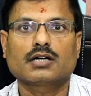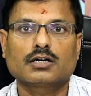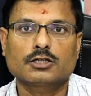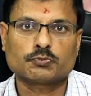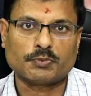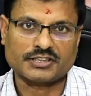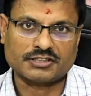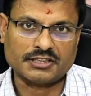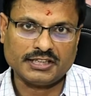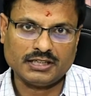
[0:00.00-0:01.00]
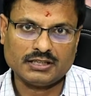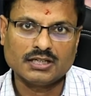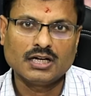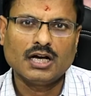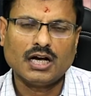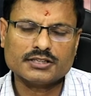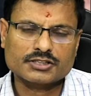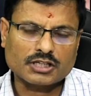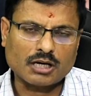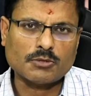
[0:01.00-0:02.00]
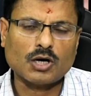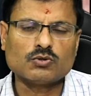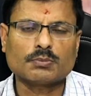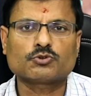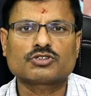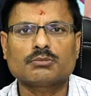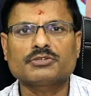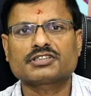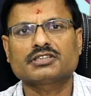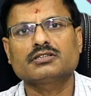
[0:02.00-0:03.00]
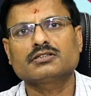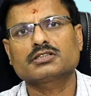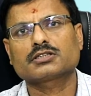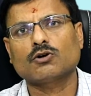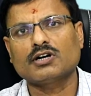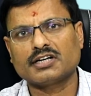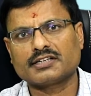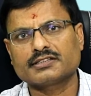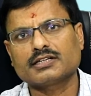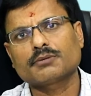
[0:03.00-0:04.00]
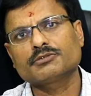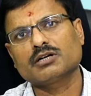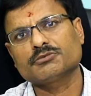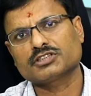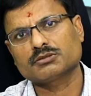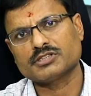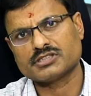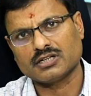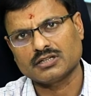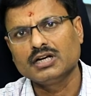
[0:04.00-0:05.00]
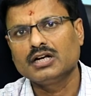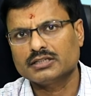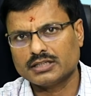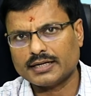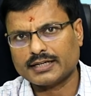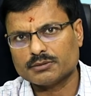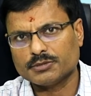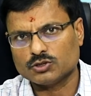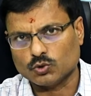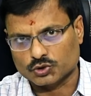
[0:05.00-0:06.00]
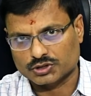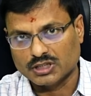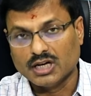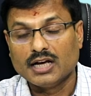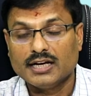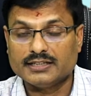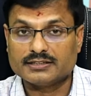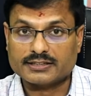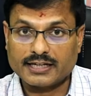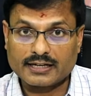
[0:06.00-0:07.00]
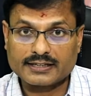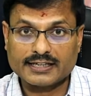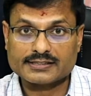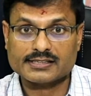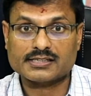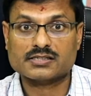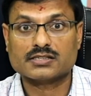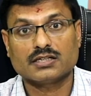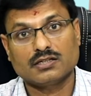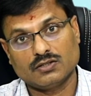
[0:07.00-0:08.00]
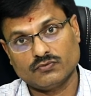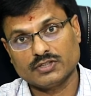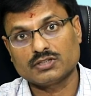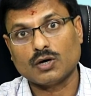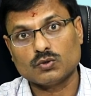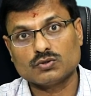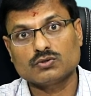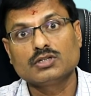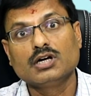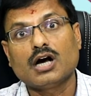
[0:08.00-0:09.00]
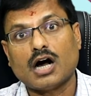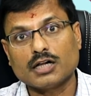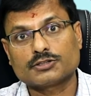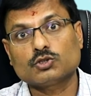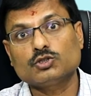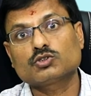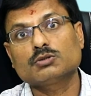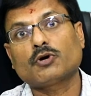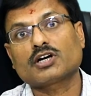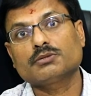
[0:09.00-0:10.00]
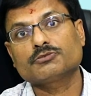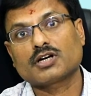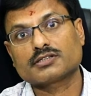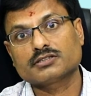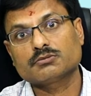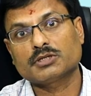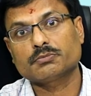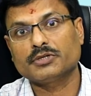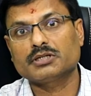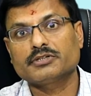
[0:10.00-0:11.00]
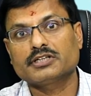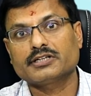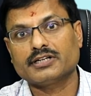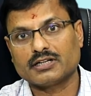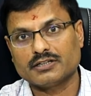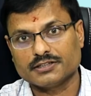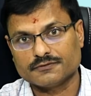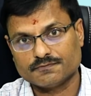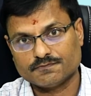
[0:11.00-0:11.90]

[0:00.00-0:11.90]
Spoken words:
spasticity, and somehow up to some extent there is contracture of the hamstring muscle that can be used. In rare cases, we now also use the botulinum toxin, but very rarely.